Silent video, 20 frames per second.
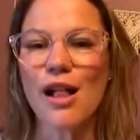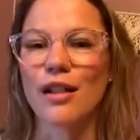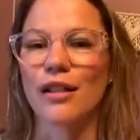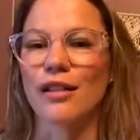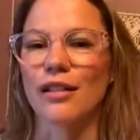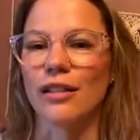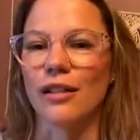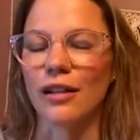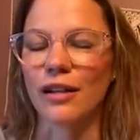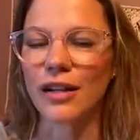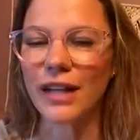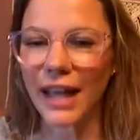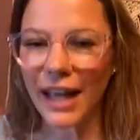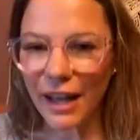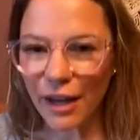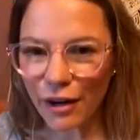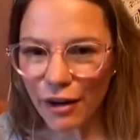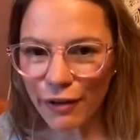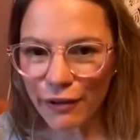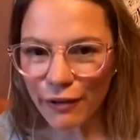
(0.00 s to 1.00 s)
look at
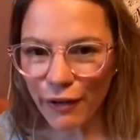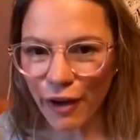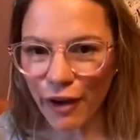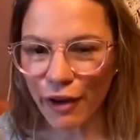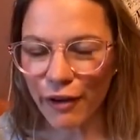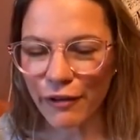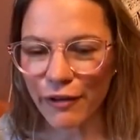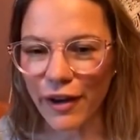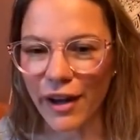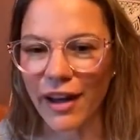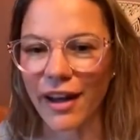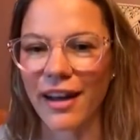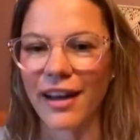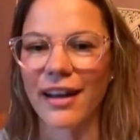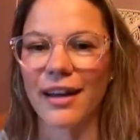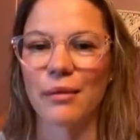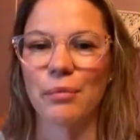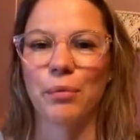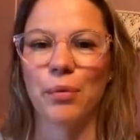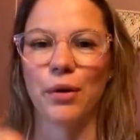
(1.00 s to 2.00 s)
your
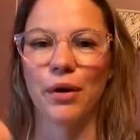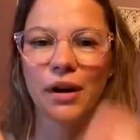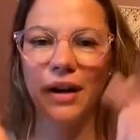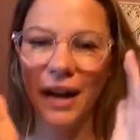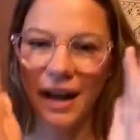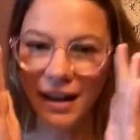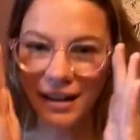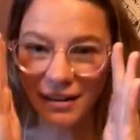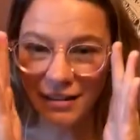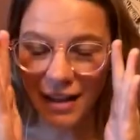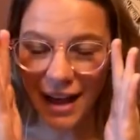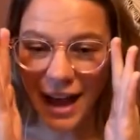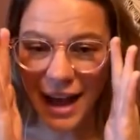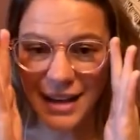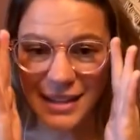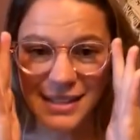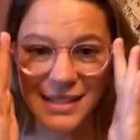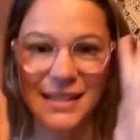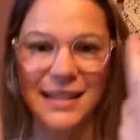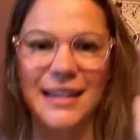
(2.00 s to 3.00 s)
vulva, put on
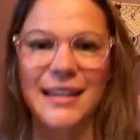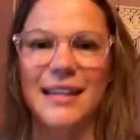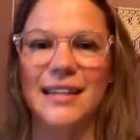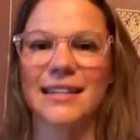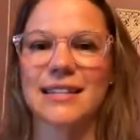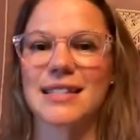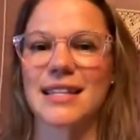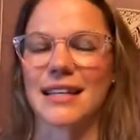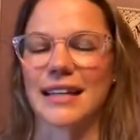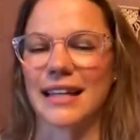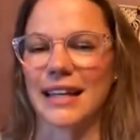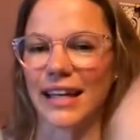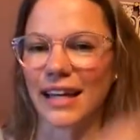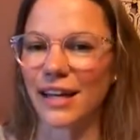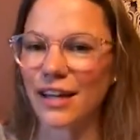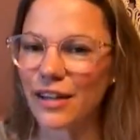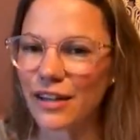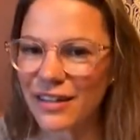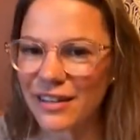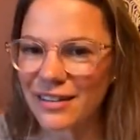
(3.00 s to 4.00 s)
glasses, get
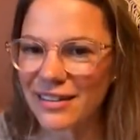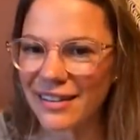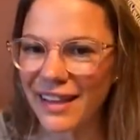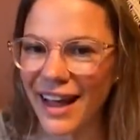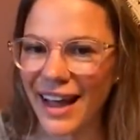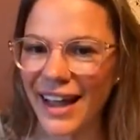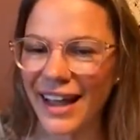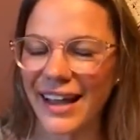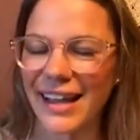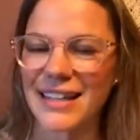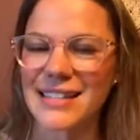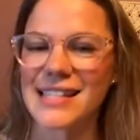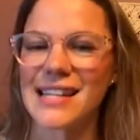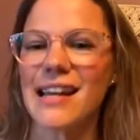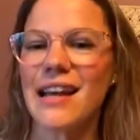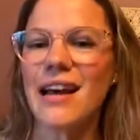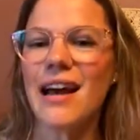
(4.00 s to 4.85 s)
a good light,